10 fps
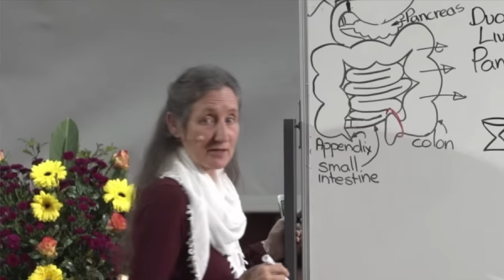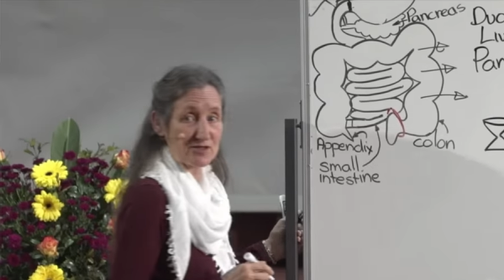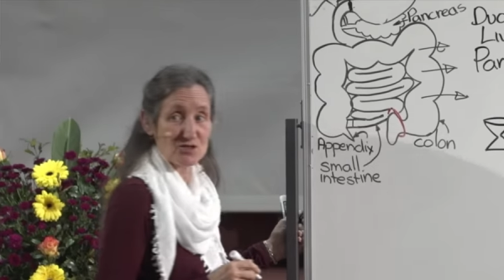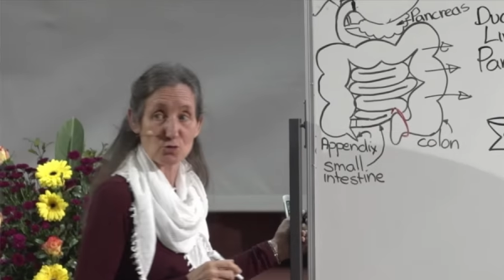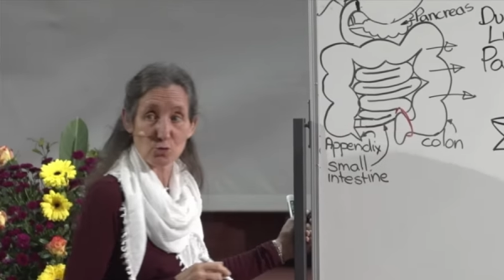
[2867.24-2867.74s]
a
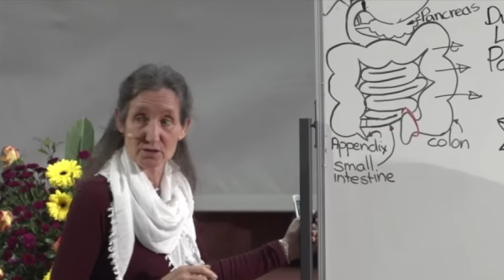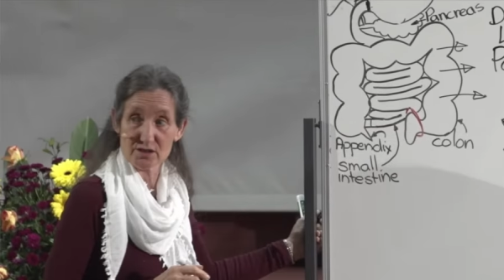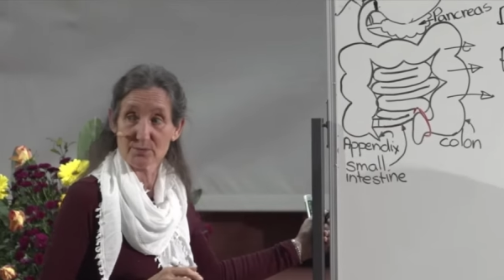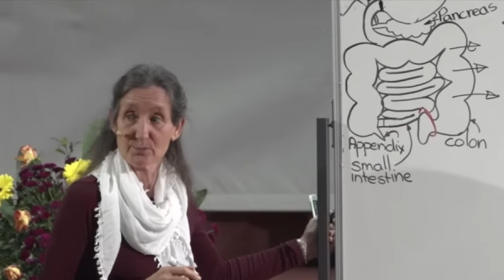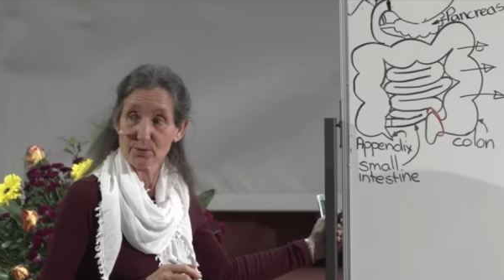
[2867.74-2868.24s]

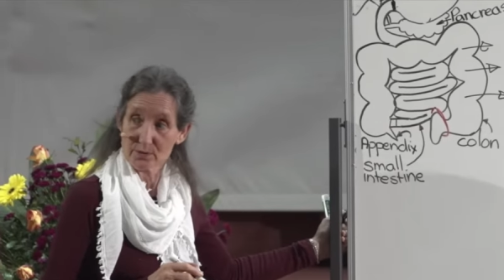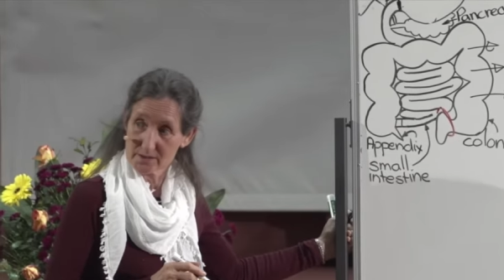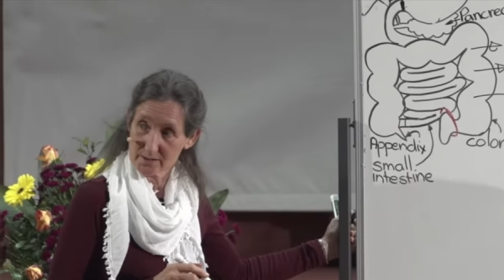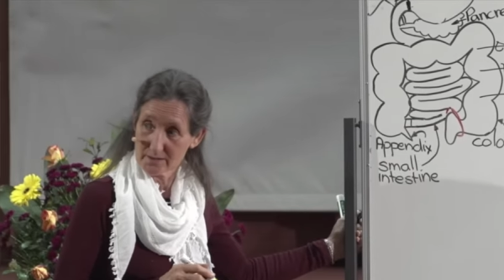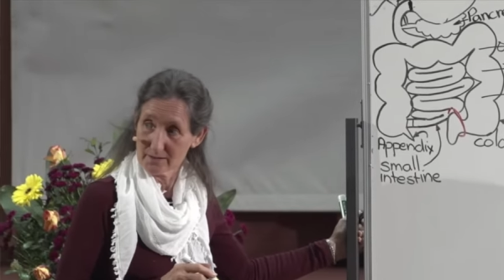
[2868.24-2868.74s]
squatty
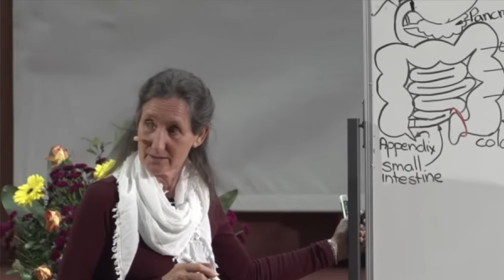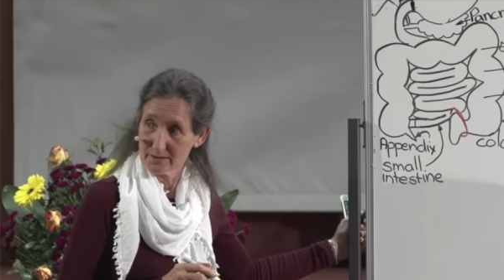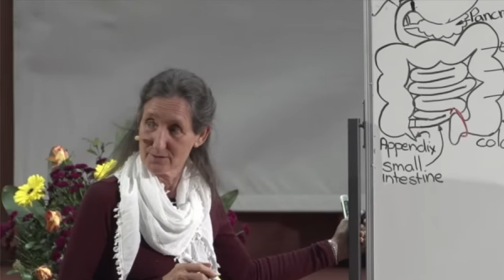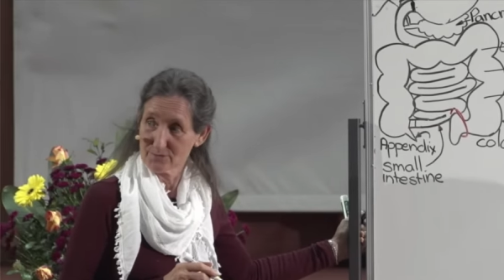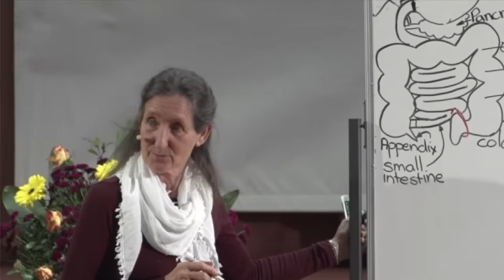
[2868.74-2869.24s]
potty
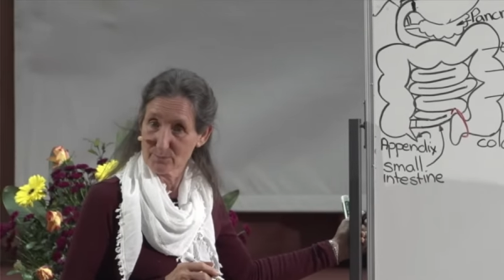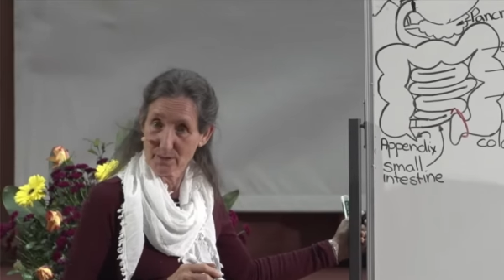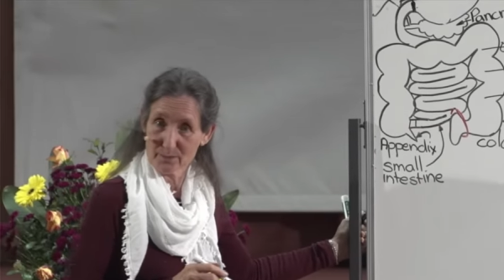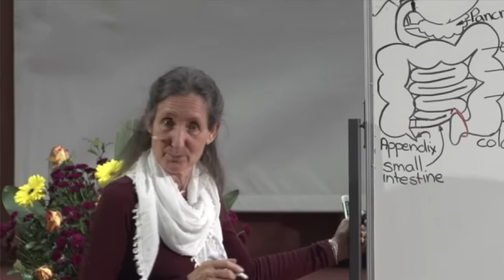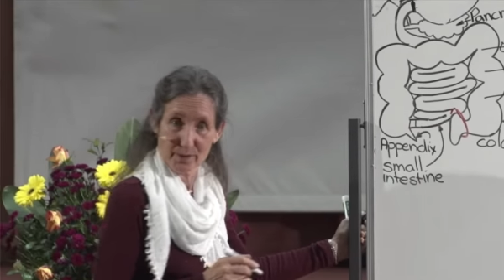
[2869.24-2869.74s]
from
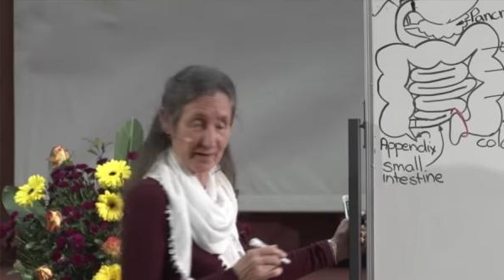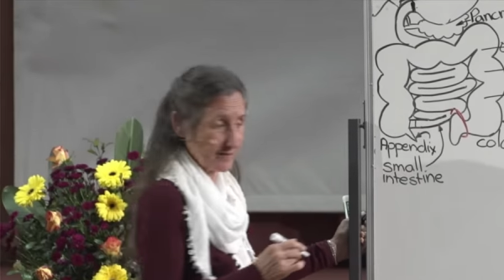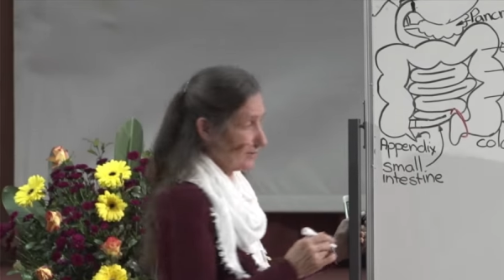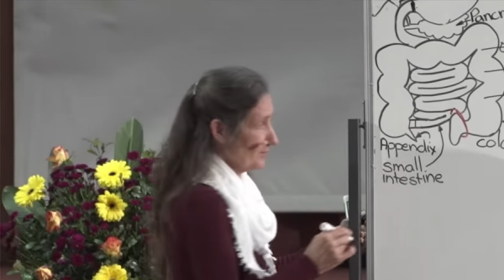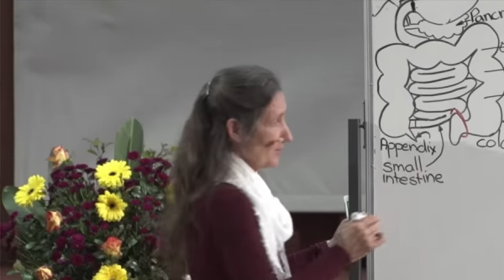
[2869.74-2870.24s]
Bed
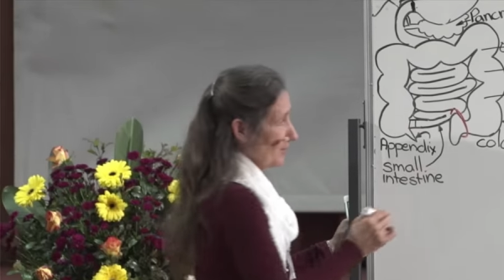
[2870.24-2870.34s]
Bath and